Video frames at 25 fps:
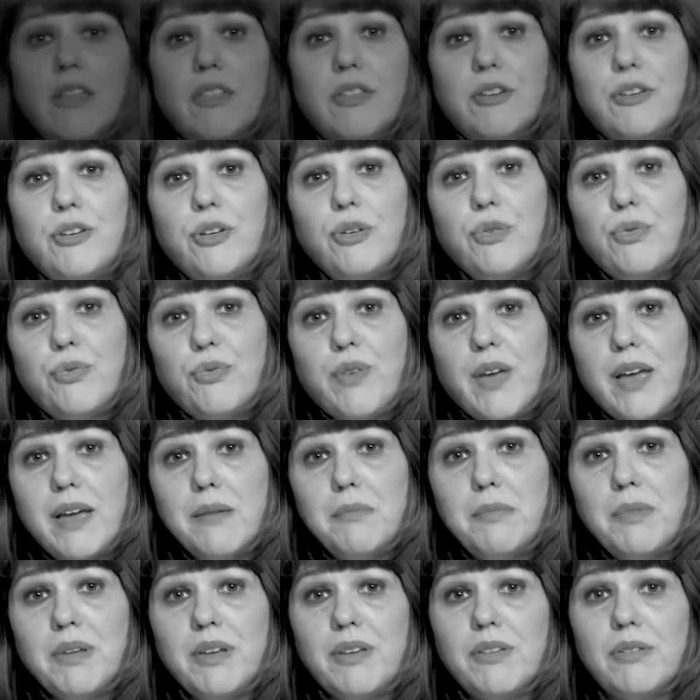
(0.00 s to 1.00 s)
The two
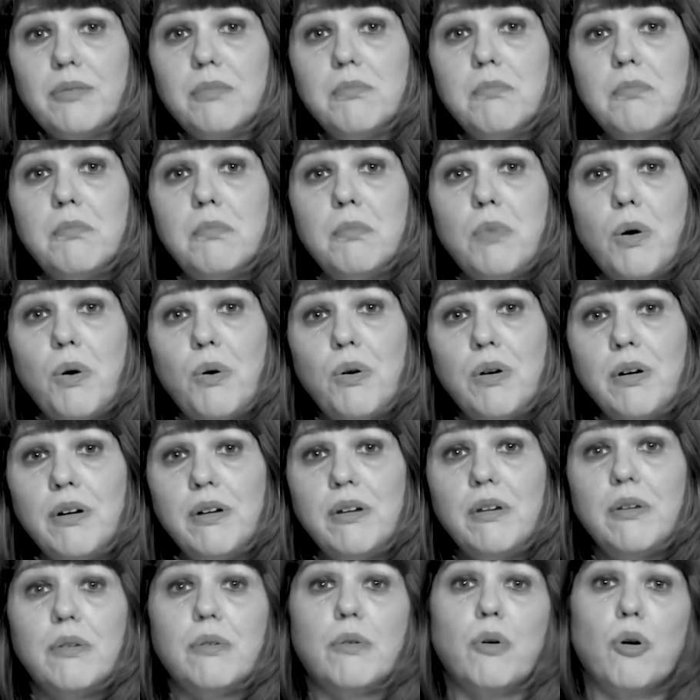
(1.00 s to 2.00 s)
families
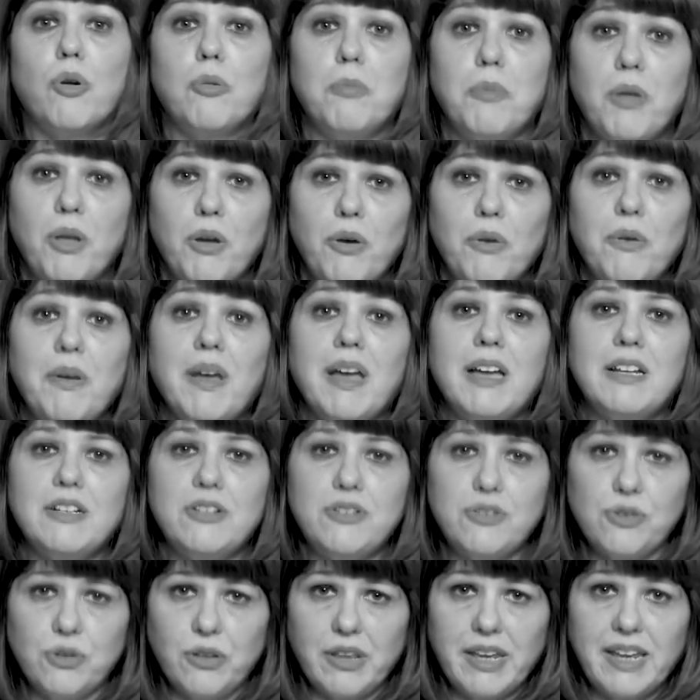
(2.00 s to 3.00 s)
mourn Romeo
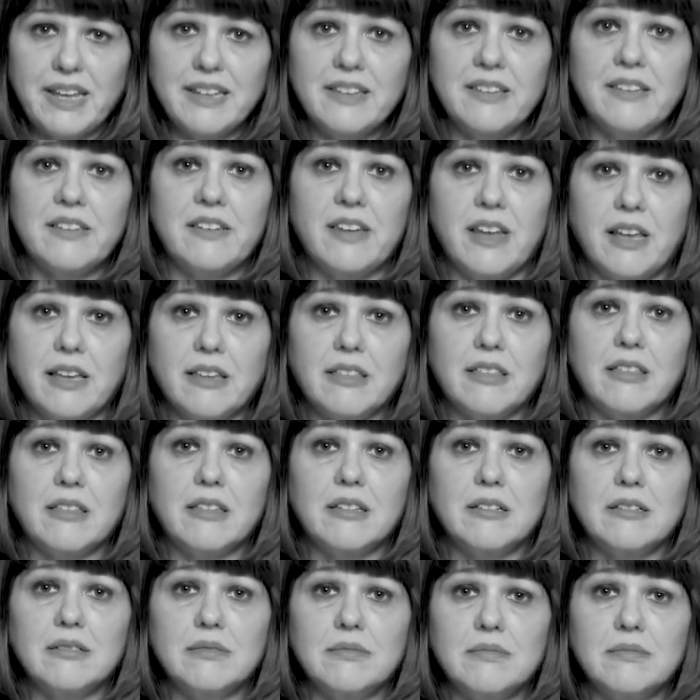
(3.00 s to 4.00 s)
and Juliet's death.